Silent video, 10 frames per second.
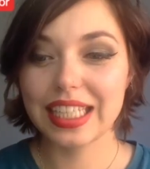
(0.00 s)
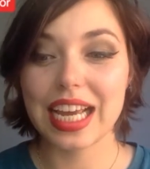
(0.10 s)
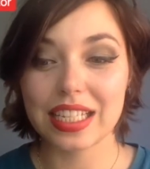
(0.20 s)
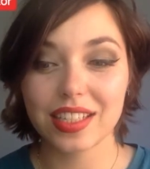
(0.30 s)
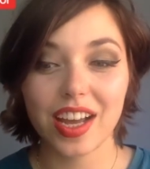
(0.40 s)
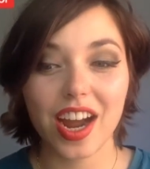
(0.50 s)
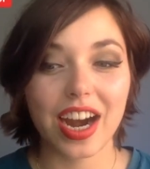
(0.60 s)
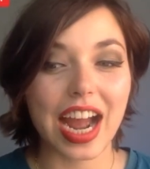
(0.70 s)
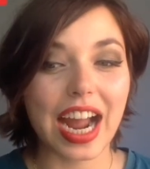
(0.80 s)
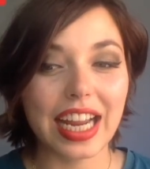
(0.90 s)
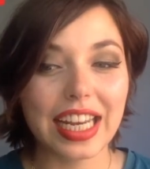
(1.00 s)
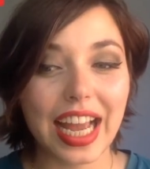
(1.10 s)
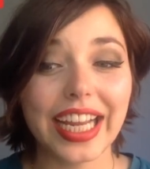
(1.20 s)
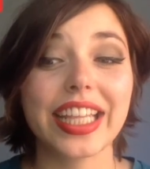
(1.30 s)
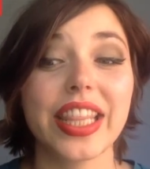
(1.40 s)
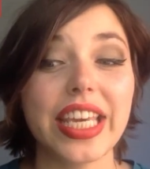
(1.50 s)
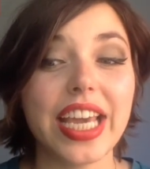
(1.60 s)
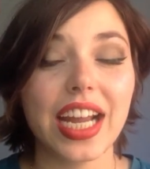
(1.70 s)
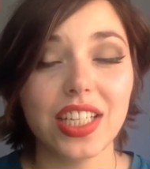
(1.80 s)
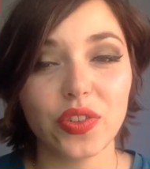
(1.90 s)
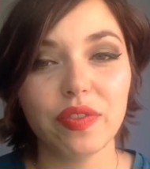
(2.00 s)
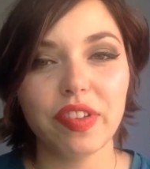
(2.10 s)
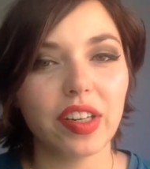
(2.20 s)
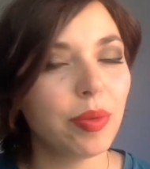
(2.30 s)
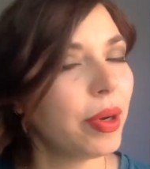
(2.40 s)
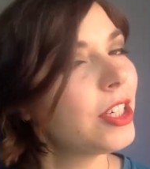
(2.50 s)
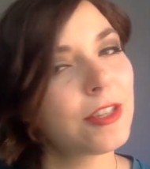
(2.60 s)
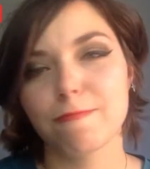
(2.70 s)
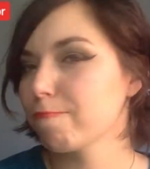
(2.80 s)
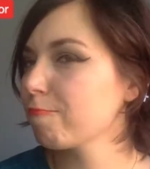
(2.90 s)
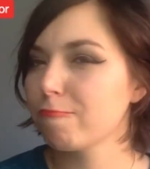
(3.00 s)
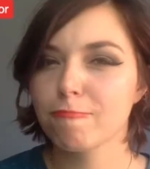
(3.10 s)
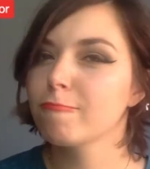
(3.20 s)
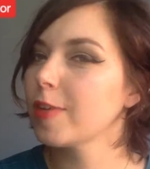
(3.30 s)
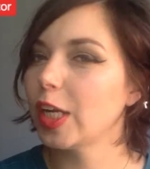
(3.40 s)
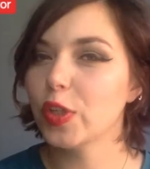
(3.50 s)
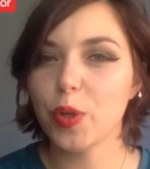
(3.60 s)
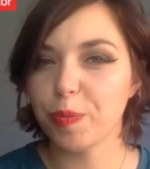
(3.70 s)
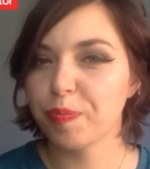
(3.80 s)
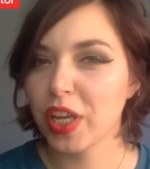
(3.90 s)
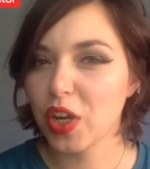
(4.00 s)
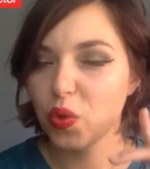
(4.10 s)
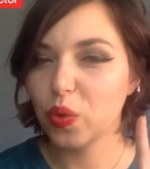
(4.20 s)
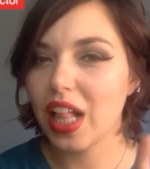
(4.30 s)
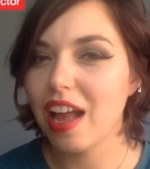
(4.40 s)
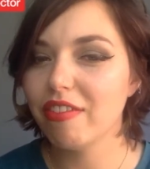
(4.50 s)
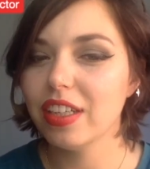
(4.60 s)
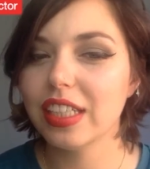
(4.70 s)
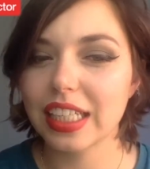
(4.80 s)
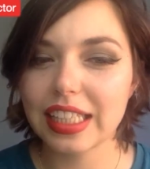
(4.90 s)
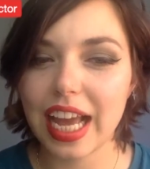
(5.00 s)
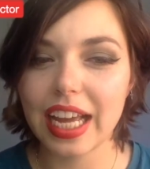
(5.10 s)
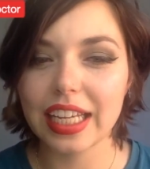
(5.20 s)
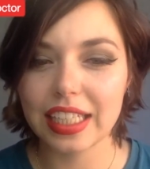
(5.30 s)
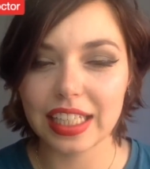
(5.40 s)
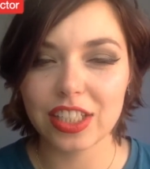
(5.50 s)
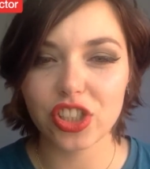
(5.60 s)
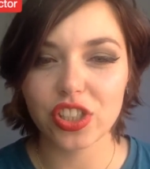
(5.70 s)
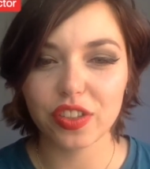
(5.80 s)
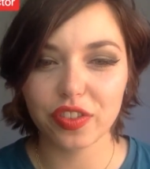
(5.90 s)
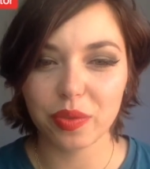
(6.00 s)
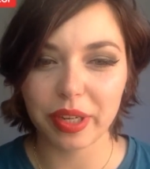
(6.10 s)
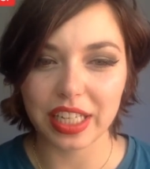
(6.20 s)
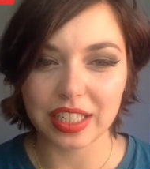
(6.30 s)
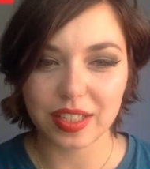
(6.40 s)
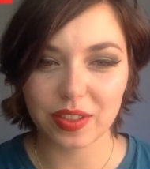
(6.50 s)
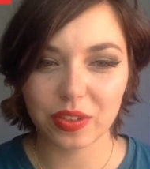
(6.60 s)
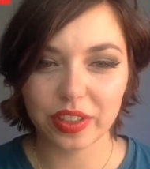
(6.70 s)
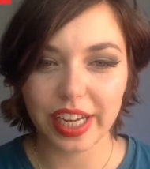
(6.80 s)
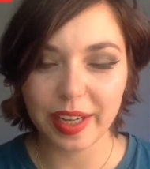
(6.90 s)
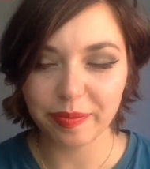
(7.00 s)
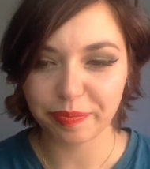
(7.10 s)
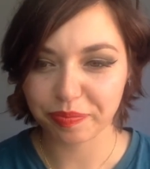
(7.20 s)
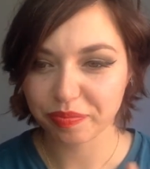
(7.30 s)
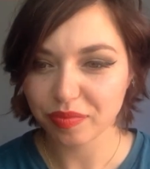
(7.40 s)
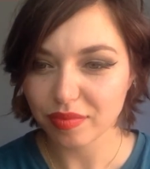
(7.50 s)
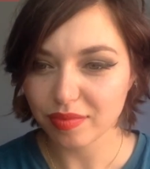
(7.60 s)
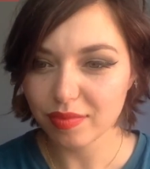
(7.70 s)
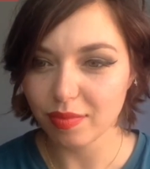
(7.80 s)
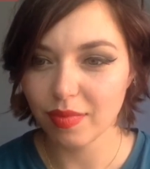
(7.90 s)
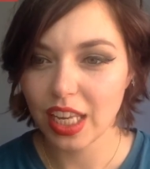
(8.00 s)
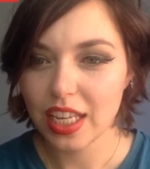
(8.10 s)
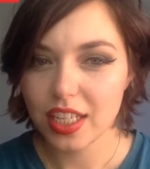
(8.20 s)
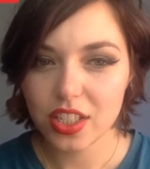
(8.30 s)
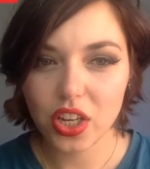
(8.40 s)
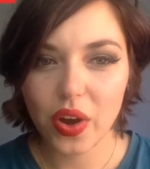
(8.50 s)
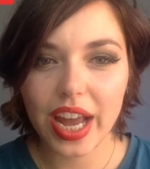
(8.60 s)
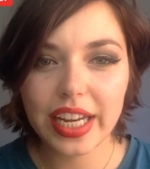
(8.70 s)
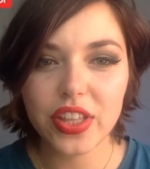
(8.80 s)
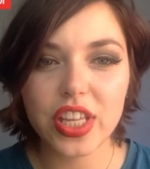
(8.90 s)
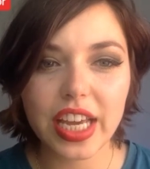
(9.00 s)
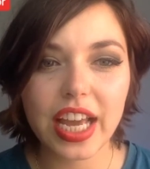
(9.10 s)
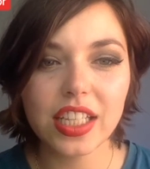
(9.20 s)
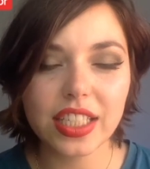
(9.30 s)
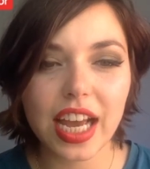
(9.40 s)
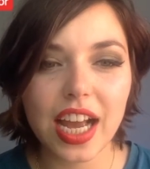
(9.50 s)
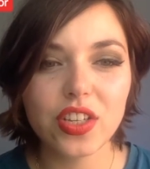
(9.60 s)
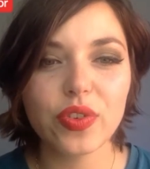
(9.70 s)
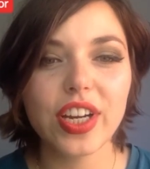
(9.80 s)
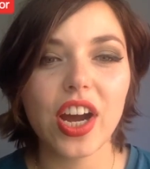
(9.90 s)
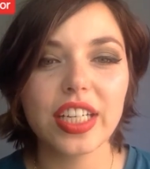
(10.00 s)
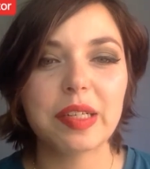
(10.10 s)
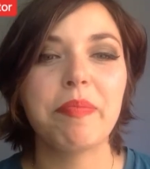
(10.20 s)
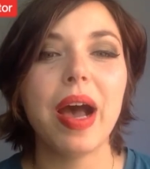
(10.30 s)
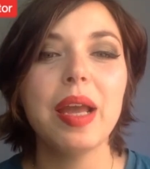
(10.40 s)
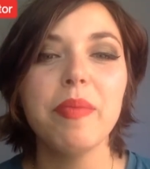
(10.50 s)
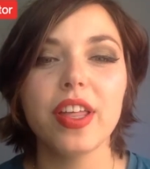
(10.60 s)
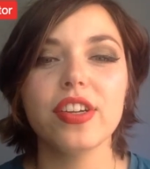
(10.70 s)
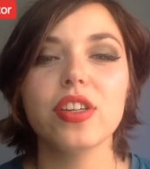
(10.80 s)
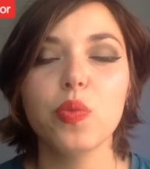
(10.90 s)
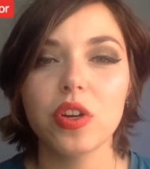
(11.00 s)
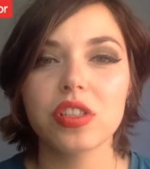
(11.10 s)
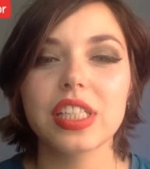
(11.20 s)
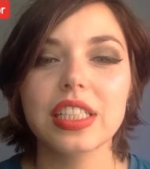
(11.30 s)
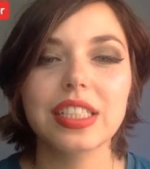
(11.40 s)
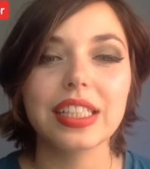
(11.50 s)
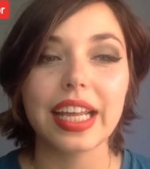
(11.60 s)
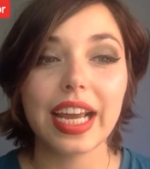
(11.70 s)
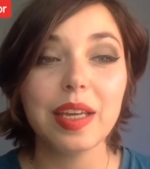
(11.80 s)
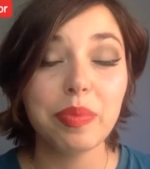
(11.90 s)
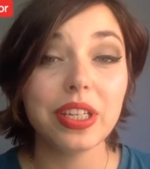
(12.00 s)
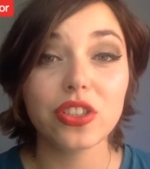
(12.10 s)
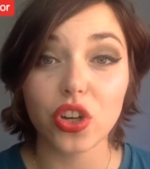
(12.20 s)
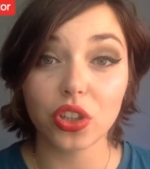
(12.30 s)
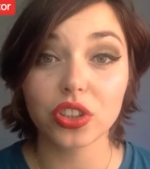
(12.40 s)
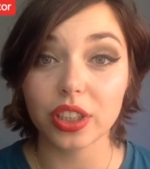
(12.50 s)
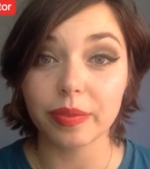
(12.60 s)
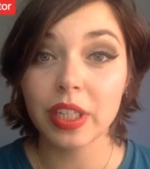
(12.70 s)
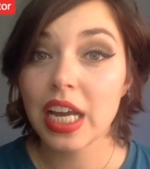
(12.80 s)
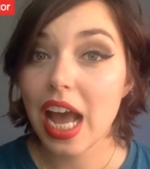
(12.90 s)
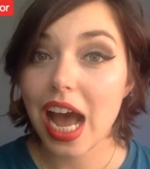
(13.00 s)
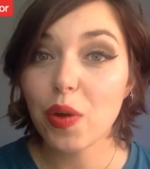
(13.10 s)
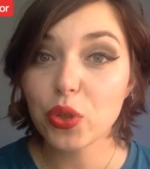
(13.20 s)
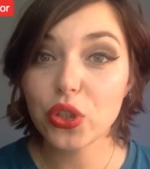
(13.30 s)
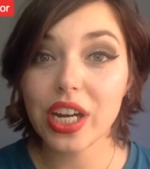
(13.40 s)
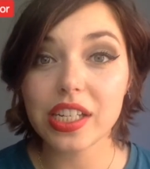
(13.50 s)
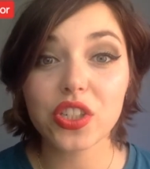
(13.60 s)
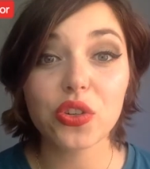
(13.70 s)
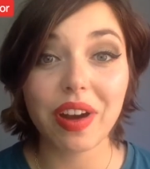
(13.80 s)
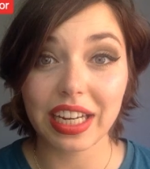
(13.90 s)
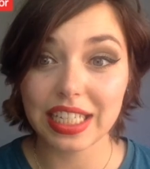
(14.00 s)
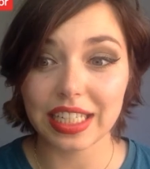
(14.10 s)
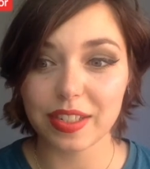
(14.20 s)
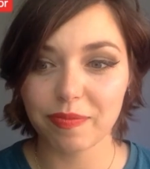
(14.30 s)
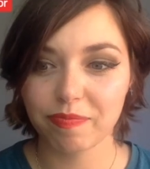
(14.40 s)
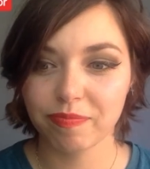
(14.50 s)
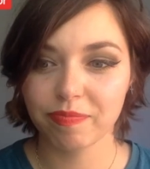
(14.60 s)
Yes, sir. I like the ice cream very much. Nope. We'll have a look at that in just a few minutes, okay? So anything else, guys, regarding my mother wanted that I be a doctor? How would you guys correct it?